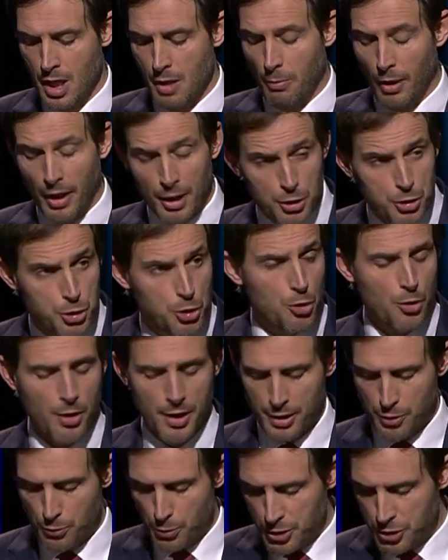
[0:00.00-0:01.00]
By
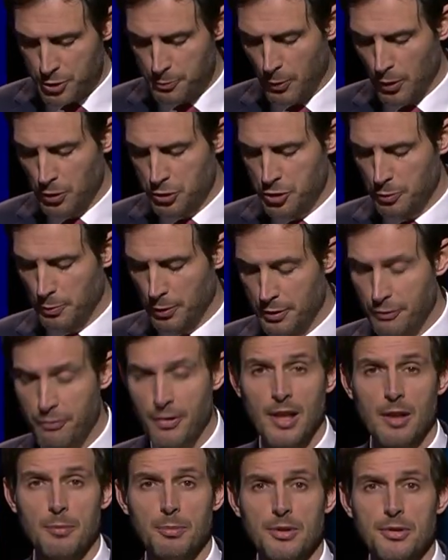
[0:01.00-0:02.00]
ensuring the responsible
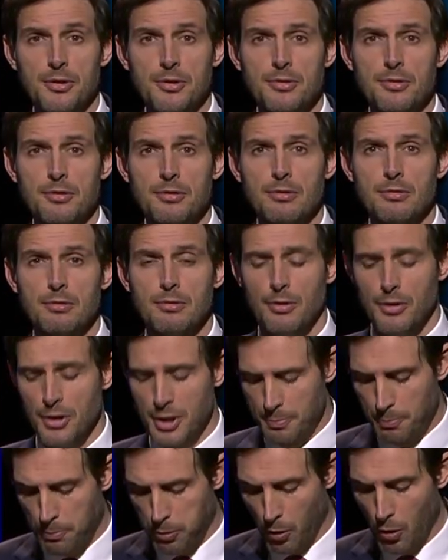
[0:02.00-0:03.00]
development,
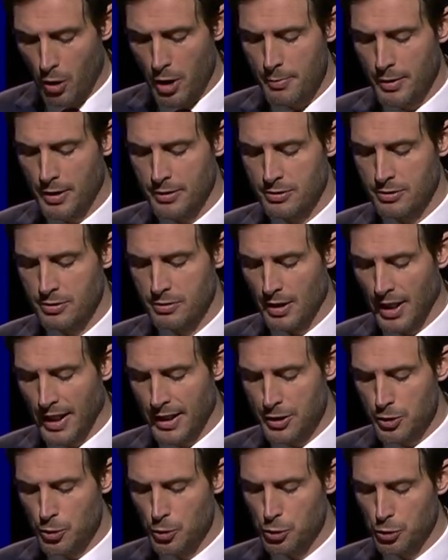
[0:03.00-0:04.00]
deployment
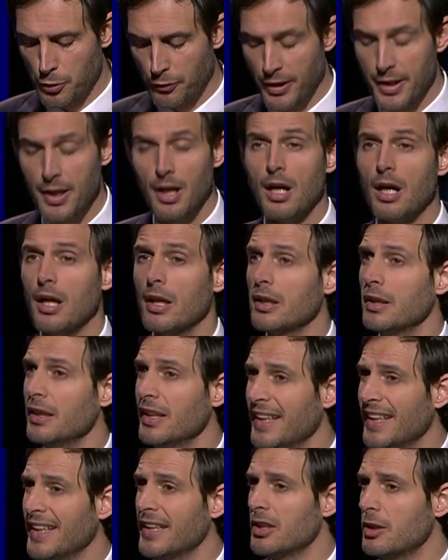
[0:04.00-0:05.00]
and use of AI
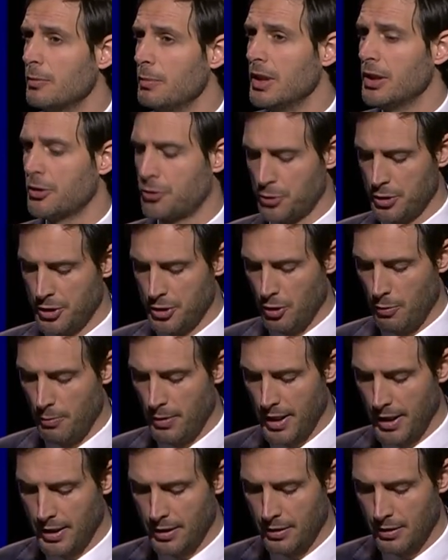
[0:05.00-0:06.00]
in the military
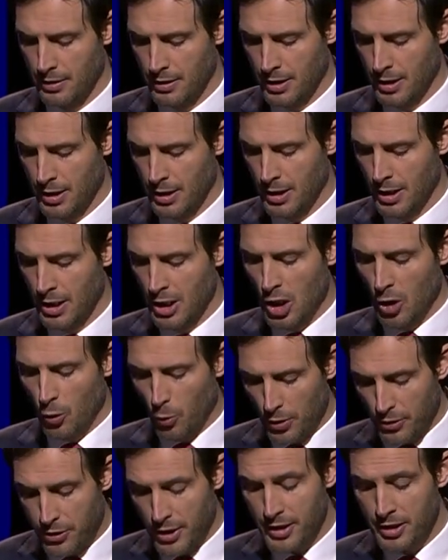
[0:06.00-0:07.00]
domain
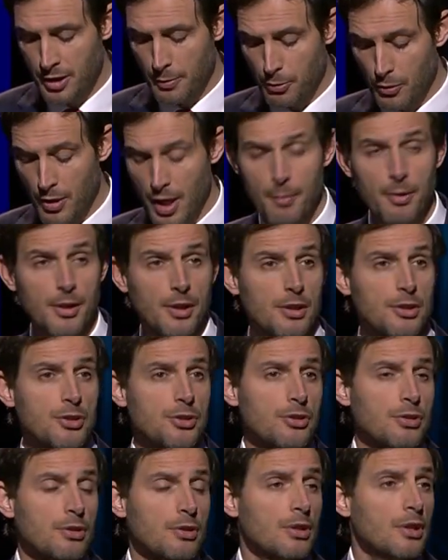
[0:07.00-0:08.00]
within the
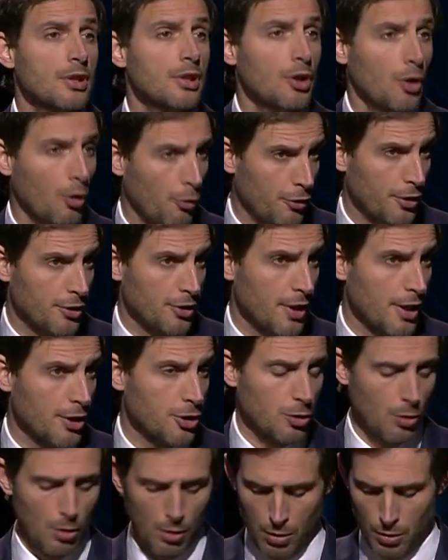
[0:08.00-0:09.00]
parameters of
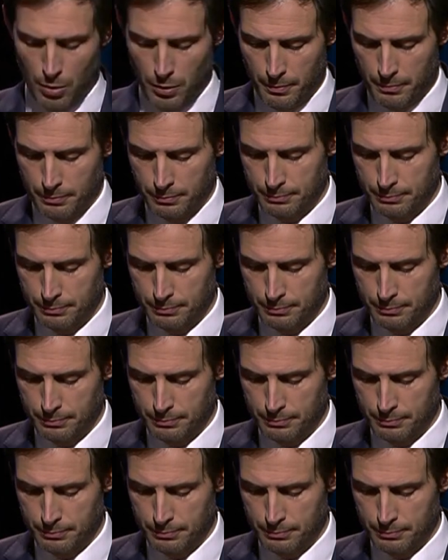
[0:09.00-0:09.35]
international law.